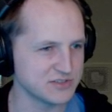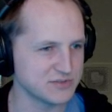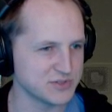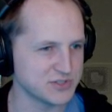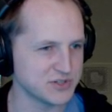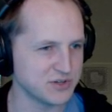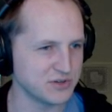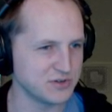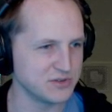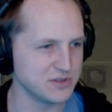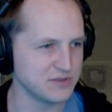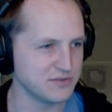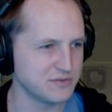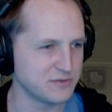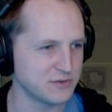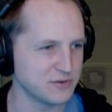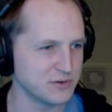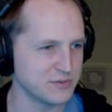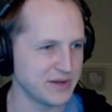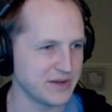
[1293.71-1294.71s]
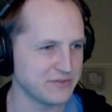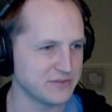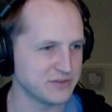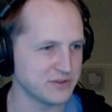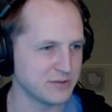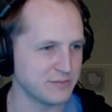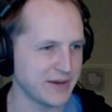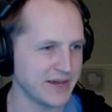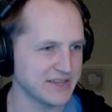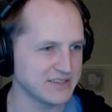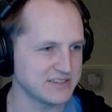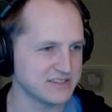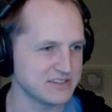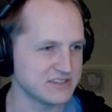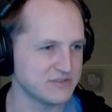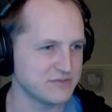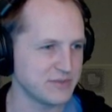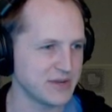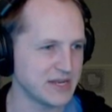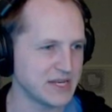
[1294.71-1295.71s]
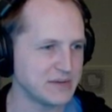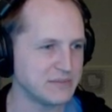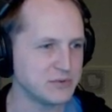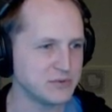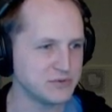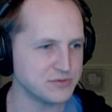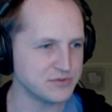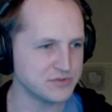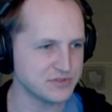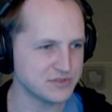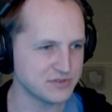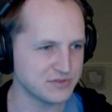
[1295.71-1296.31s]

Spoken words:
which only form after the passage of many moons.